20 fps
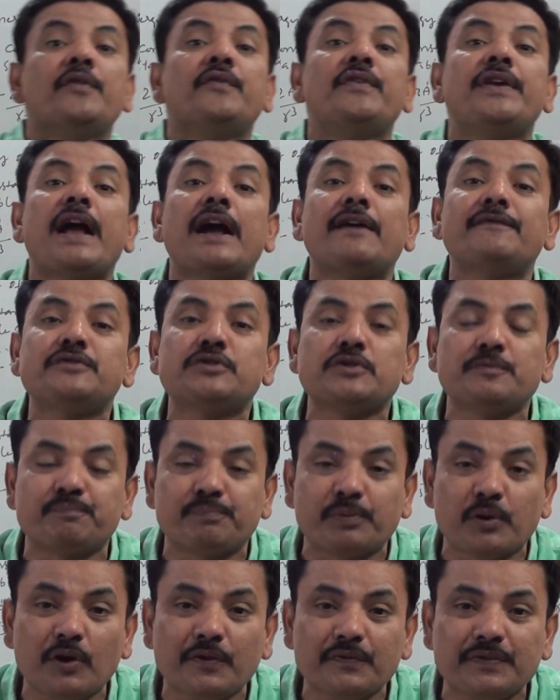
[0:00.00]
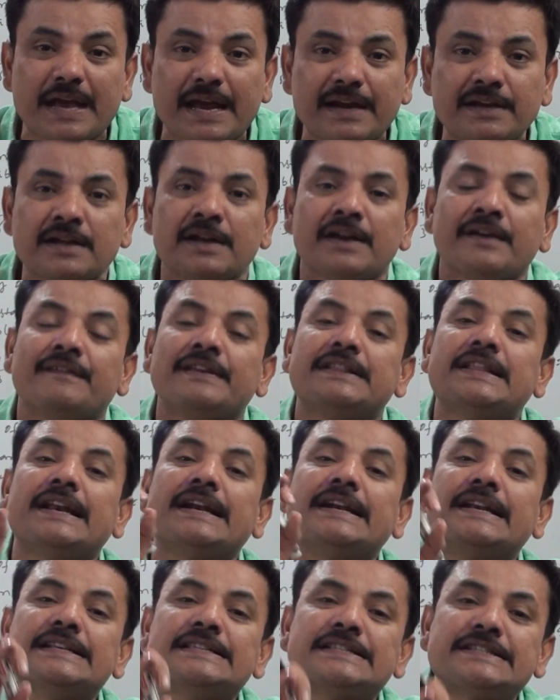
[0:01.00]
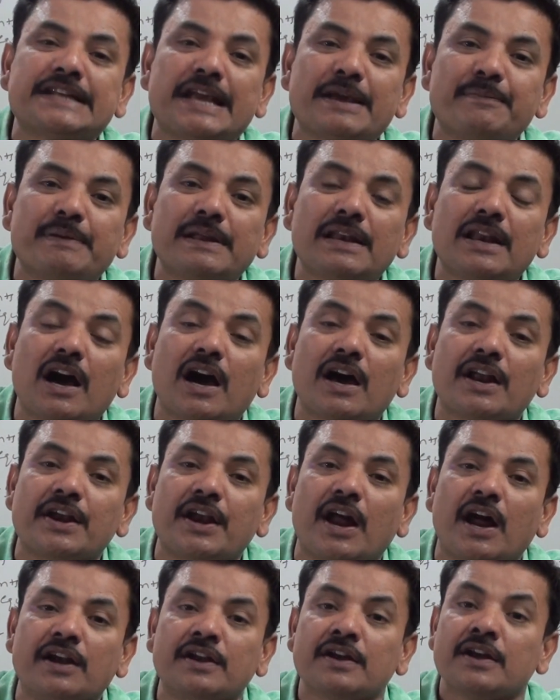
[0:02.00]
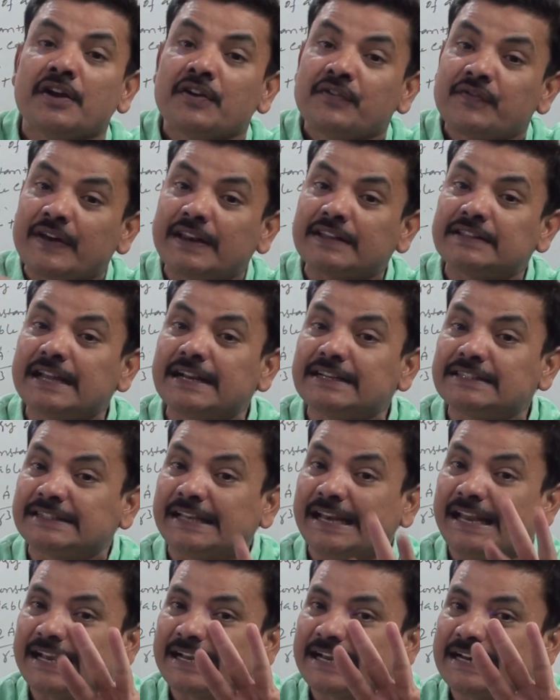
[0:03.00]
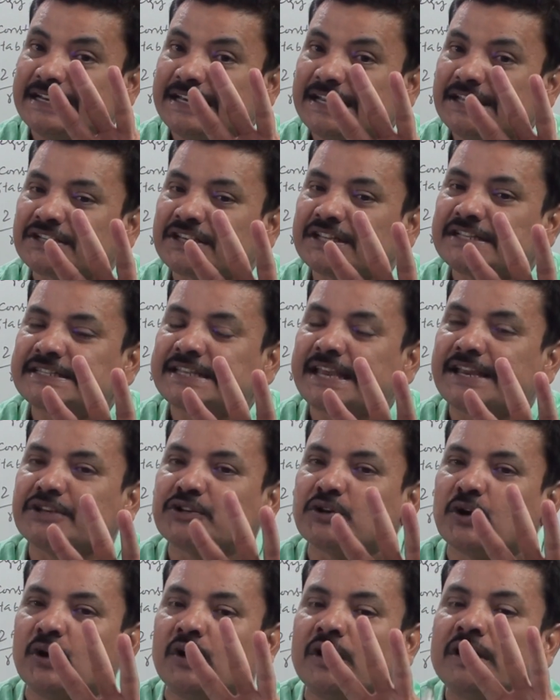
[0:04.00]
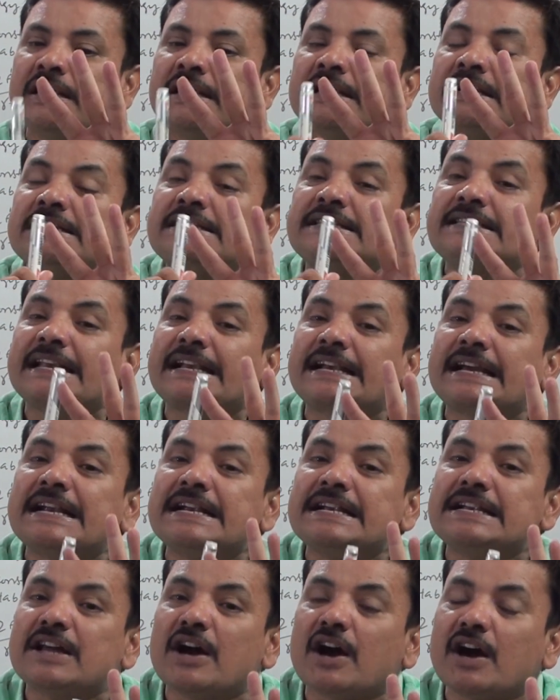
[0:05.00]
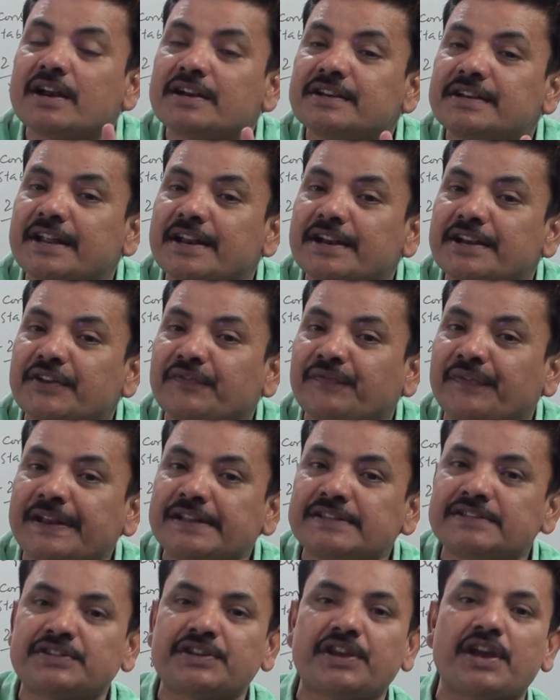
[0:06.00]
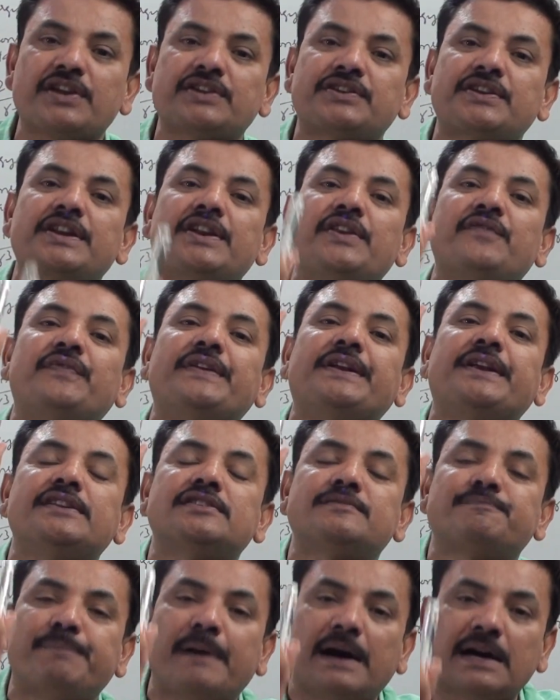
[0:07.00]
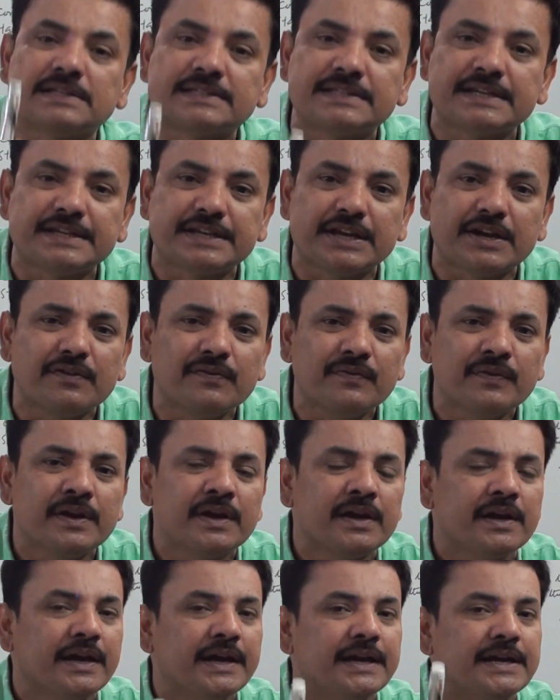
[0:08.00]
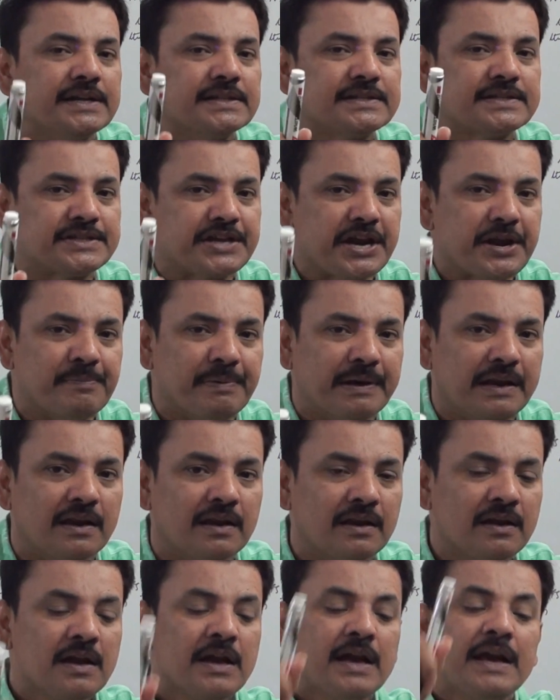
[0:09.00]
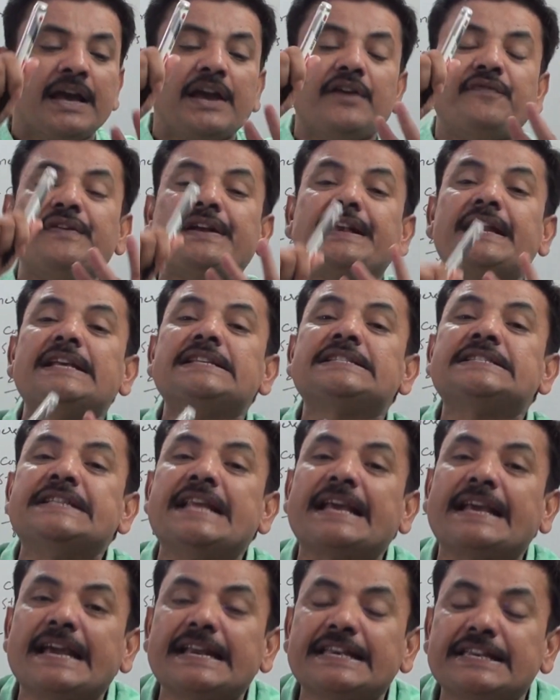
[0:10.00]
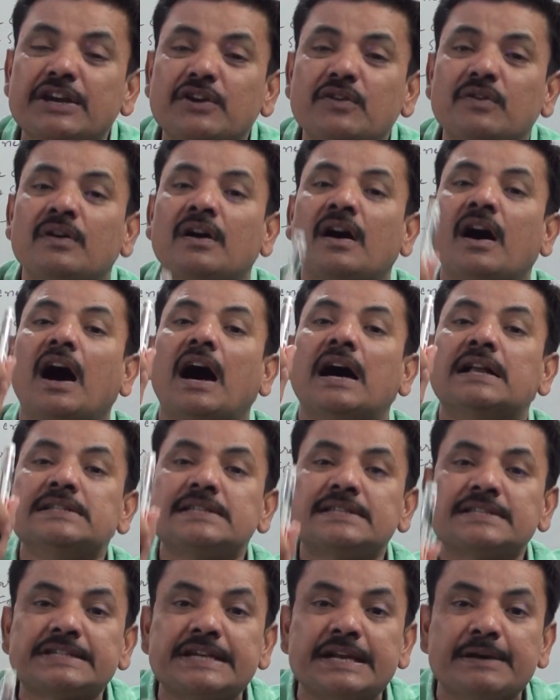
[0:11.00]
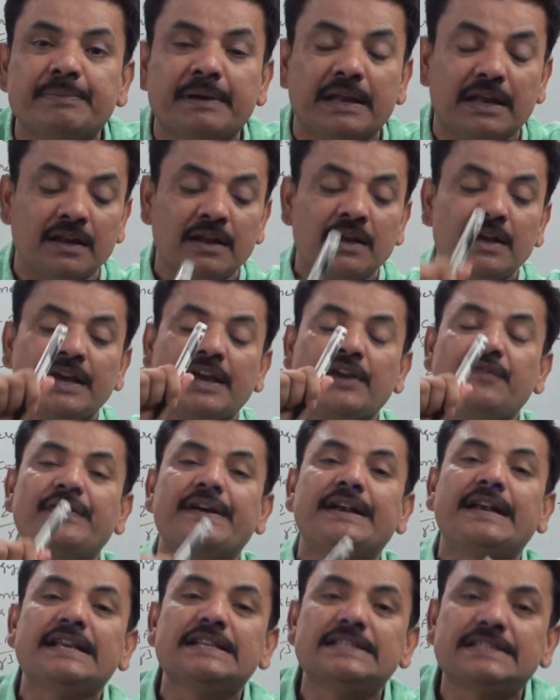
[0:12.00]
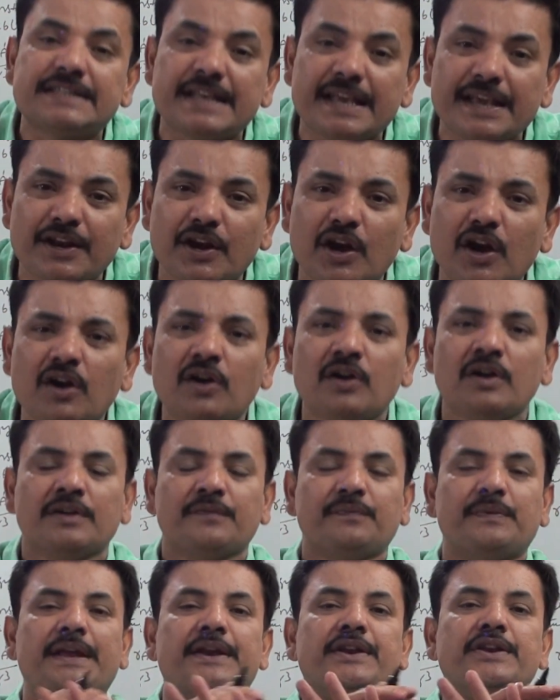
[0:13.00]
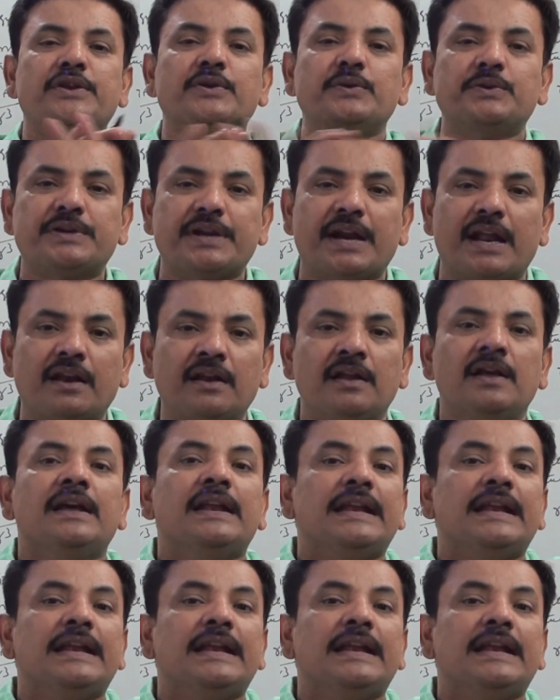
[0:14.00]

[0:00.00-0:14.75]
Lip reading: We have to prove that whether it is stable or not. For that 3 conditions I told. Second order differentiation, if it is positive, it is stable. If it is negative, unstable. If it is 0, then neutral.